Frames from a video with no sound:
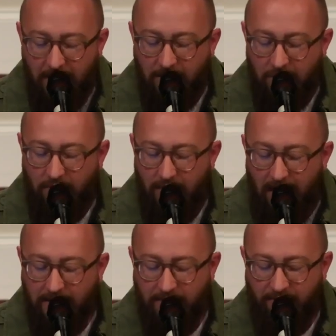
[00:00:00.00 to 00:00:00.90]
You are
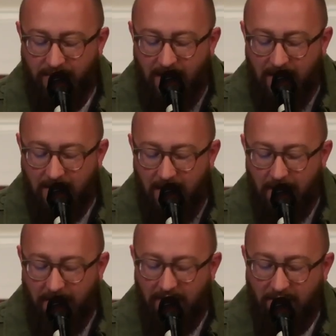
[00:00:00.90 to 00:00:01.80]
not defined
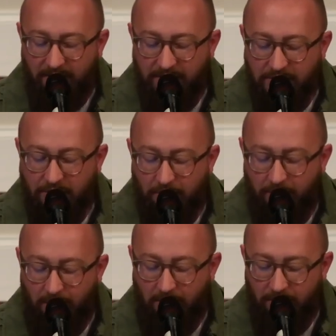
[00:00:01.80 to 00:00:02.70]
by your physical
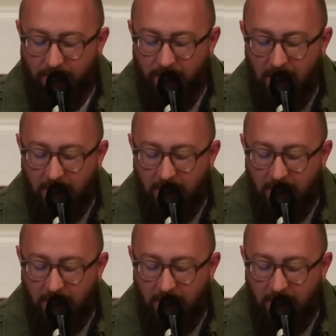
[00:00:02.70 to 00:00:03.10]
birth,